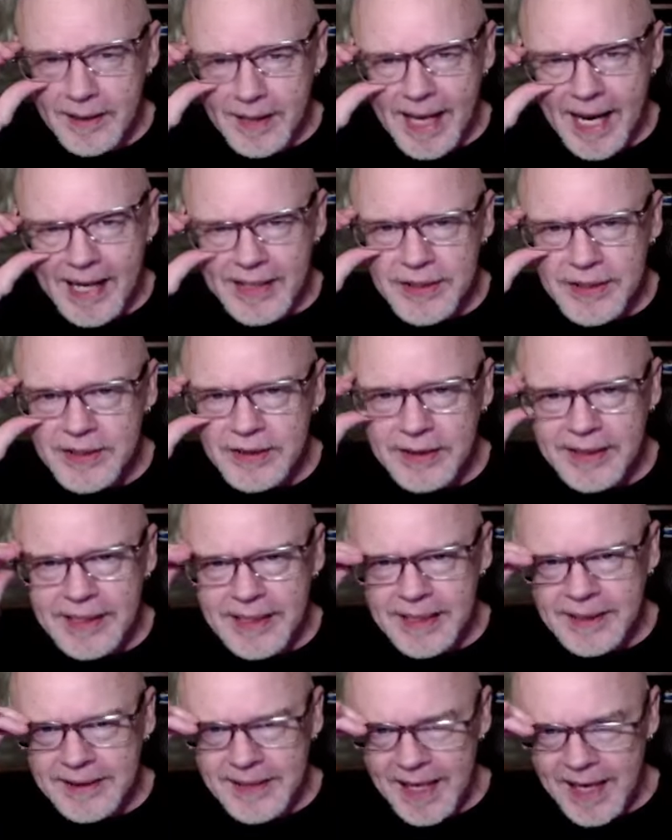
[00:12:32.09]
actually
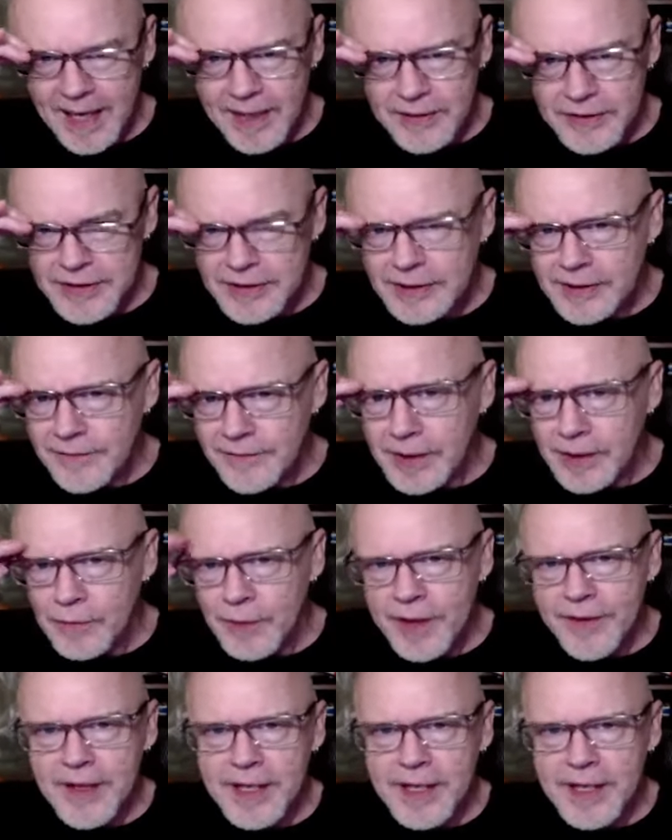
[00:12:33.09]
in the house living with